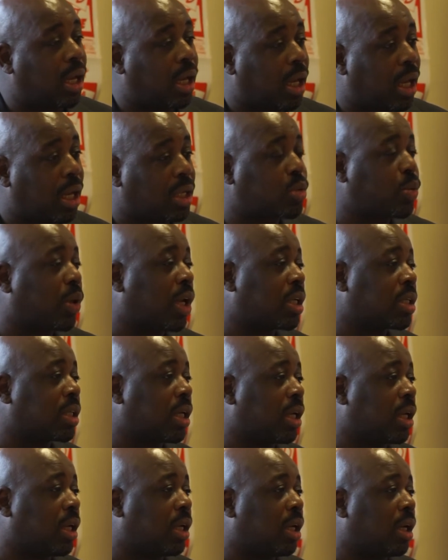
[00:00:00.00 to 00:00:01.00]
as well as
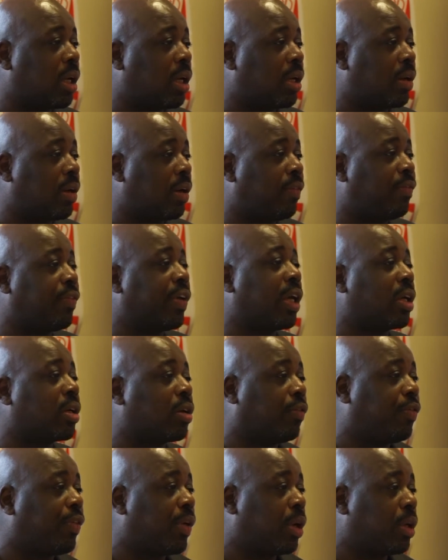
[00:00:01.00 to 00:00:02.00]
a
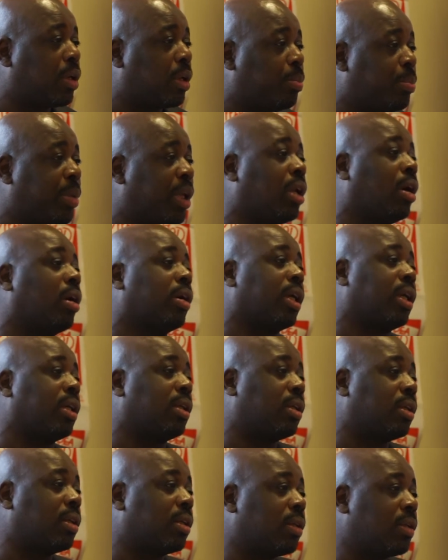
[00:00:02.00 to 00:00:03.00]
vehicle for
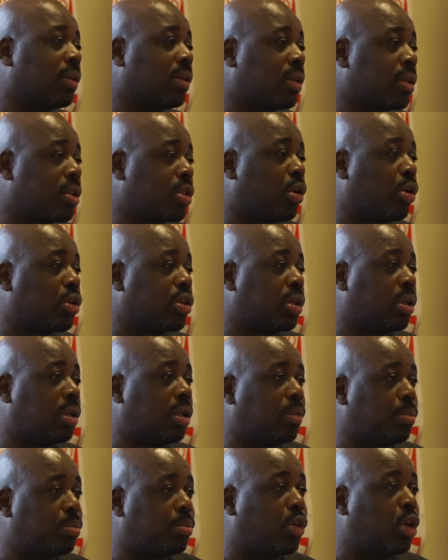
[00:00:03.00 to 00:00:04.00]
belonging,
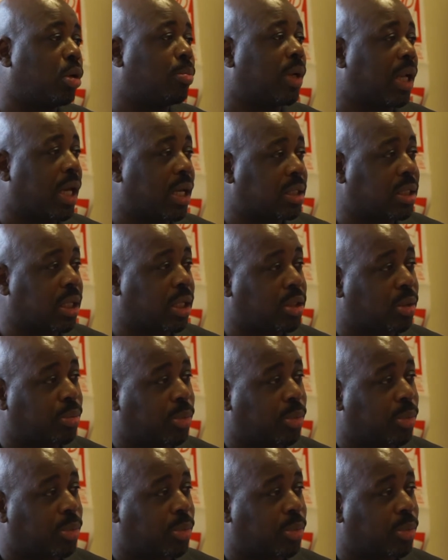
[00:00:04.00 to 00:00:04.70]
social mobilization,